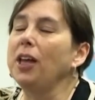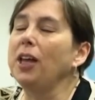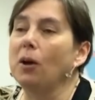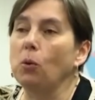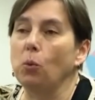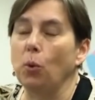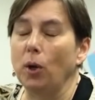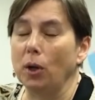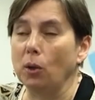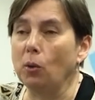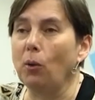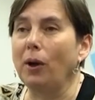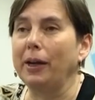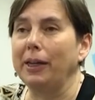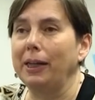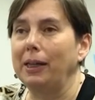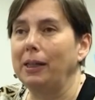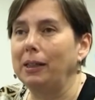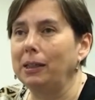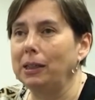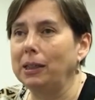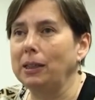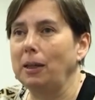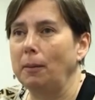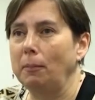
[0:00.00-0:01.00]
agree on
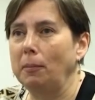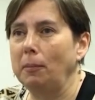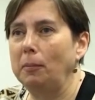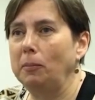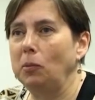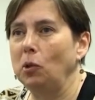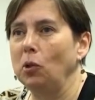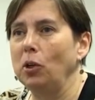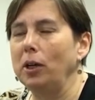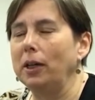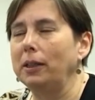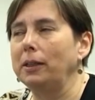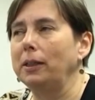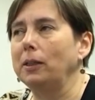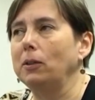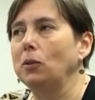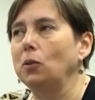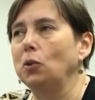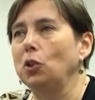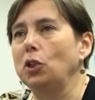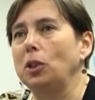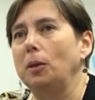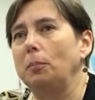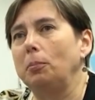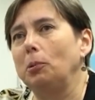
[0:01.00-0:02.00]
what each is called,
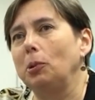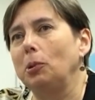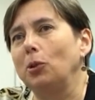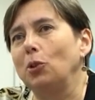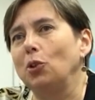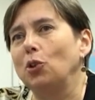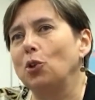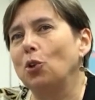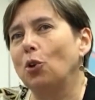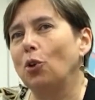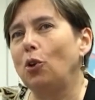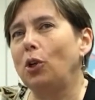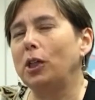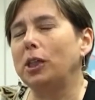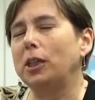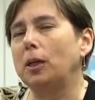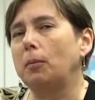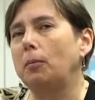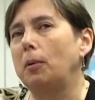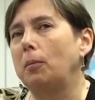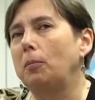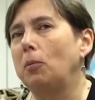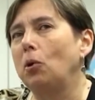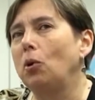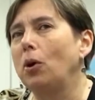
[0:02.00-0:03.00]
because we
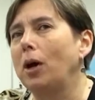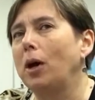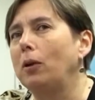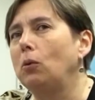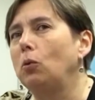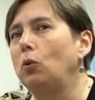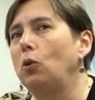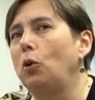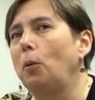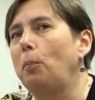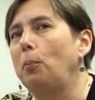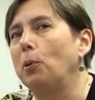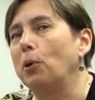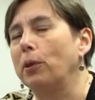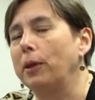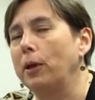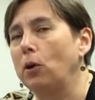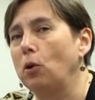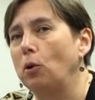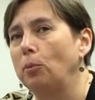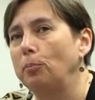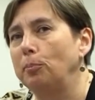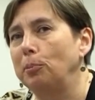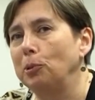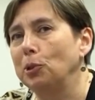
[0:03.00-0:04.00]
refer to a type of
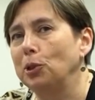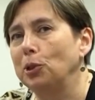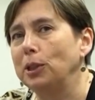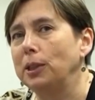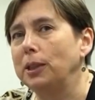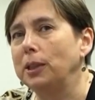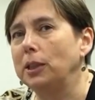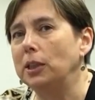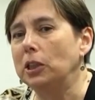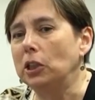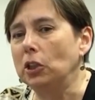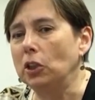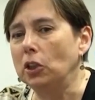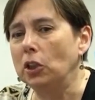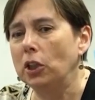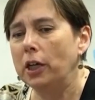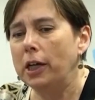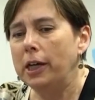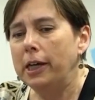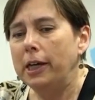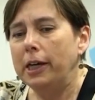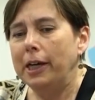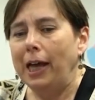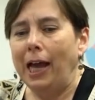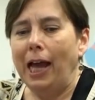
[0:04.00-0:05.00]
calculation
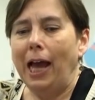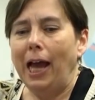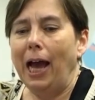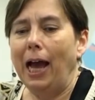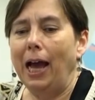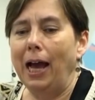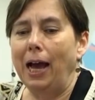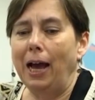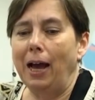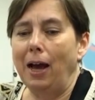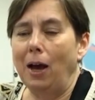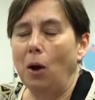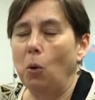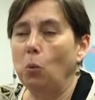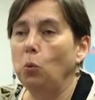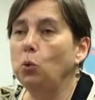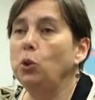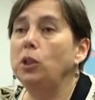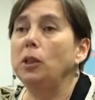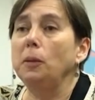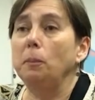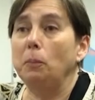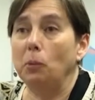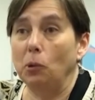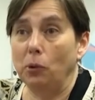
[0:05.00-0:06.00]
as
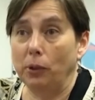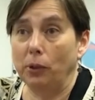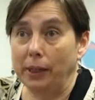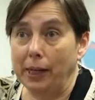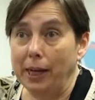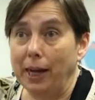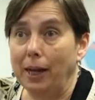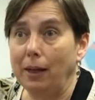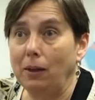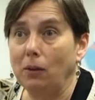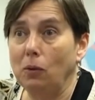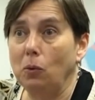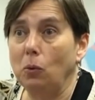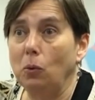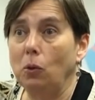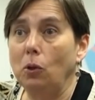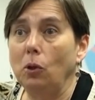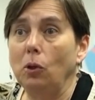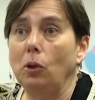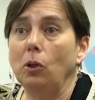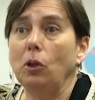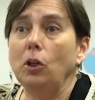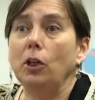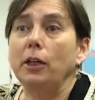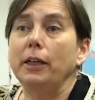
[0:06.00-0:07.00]

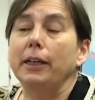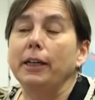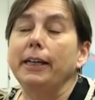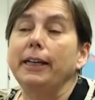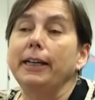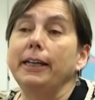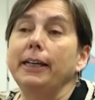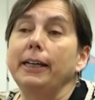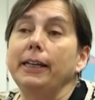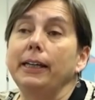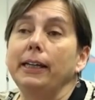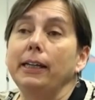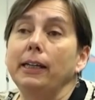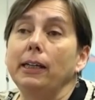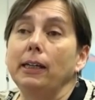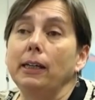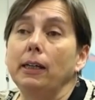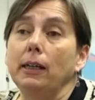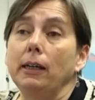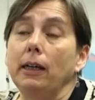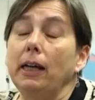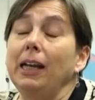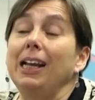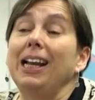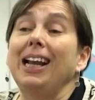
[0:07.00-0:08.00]
decomposition,
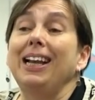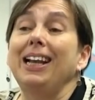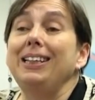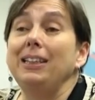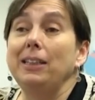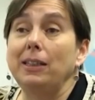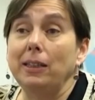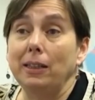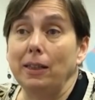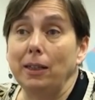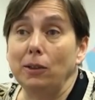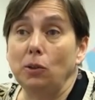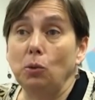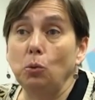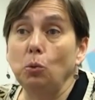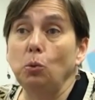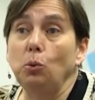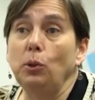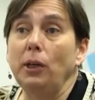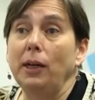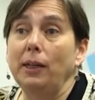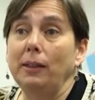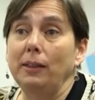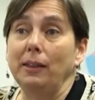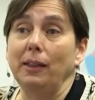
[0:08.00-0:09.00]
which in the
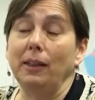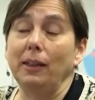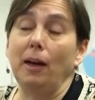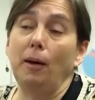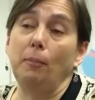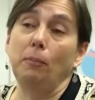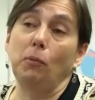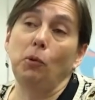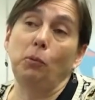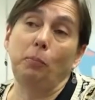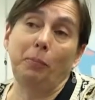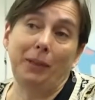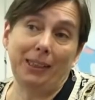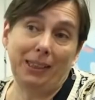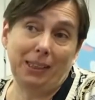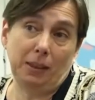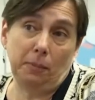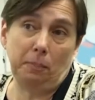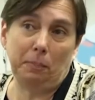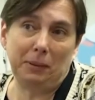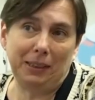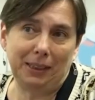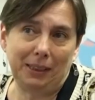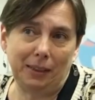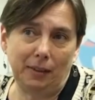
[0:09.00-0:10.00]
literature, let's
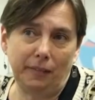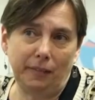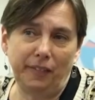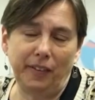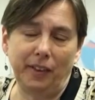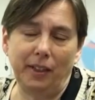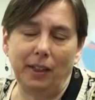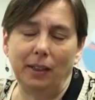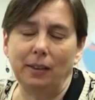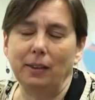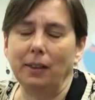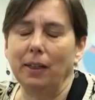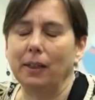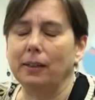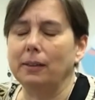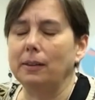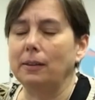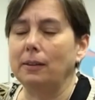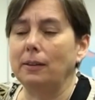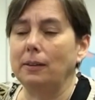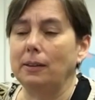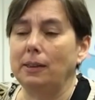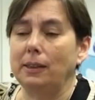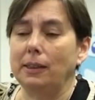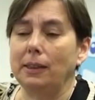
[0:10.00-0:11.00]
say, more
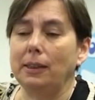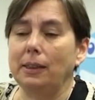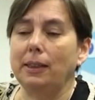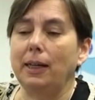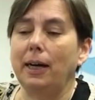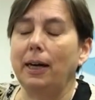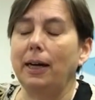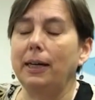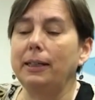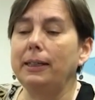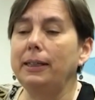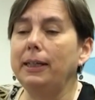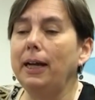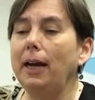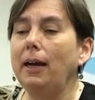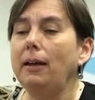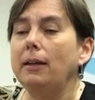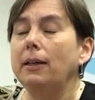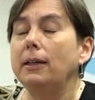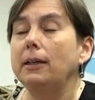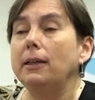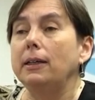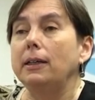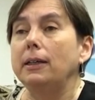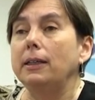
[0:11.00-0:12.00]
specifically for this
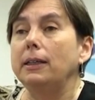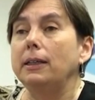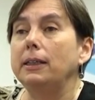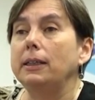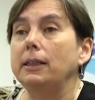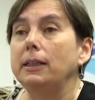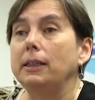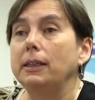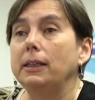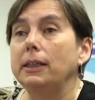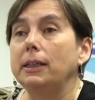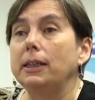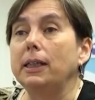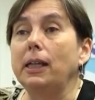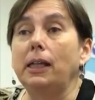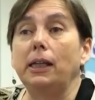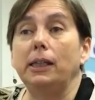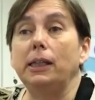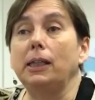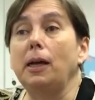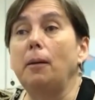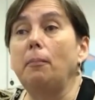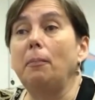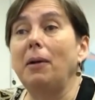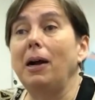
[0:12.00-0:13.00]
area, are
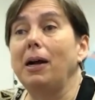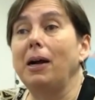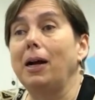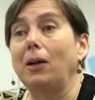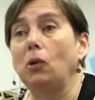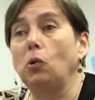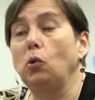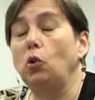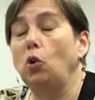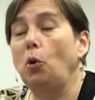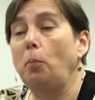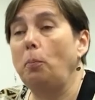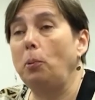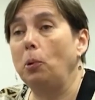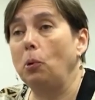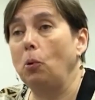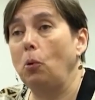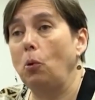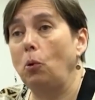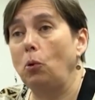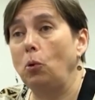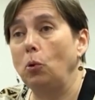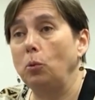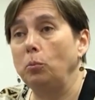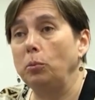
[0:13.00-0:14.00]
called column
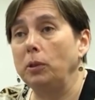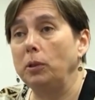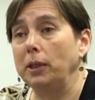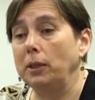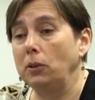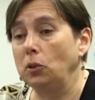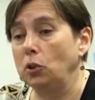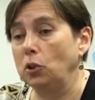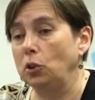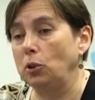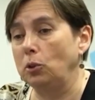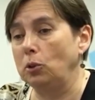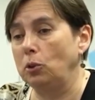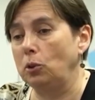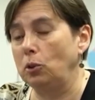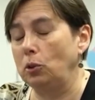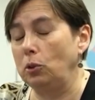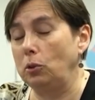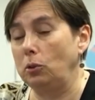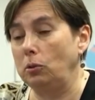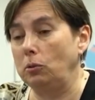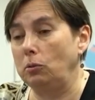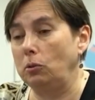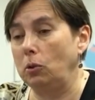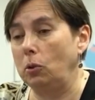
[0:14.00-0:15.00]
calculations.
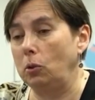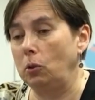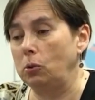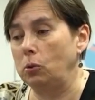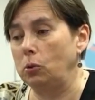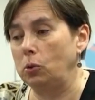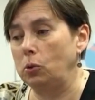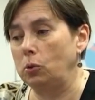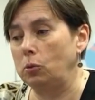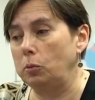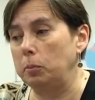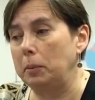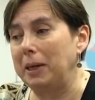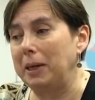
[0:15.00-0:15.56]
We